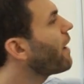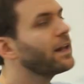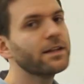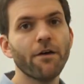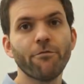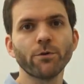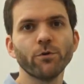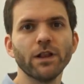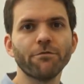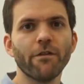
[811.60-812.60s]
find a
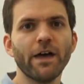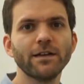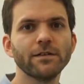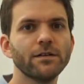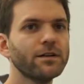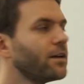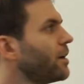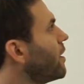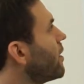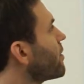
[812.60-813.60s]
formula for that.
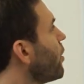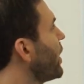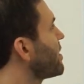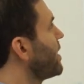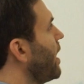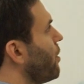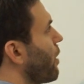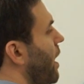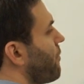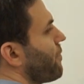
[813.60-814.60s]
So let's say
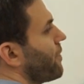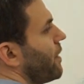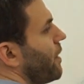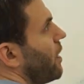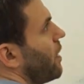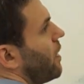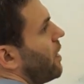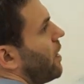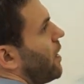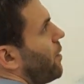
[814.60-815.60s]
you have
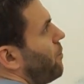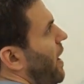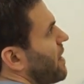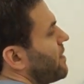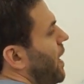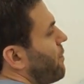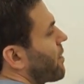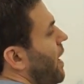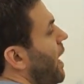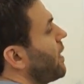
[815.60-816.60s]
bus
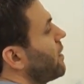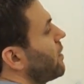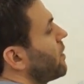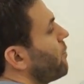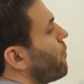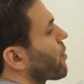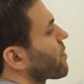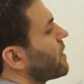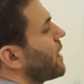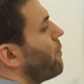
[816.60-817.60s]
number n,
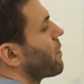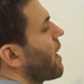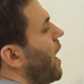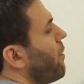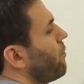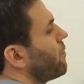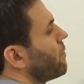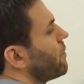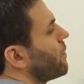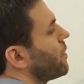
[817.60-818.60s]
person number
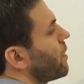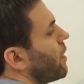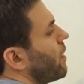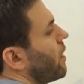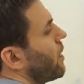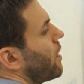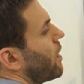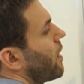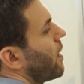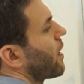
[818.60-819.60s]
m.
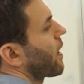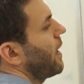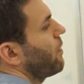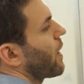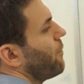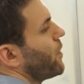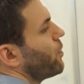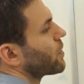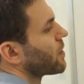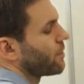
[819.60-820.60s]
Can you
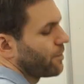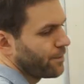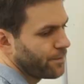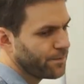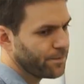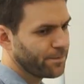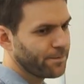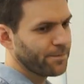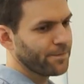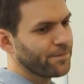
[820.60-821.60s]
compute
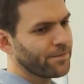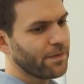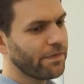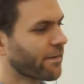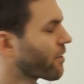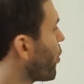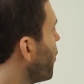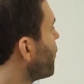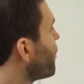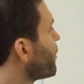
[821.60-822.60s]
the
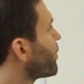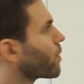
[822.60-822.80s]
room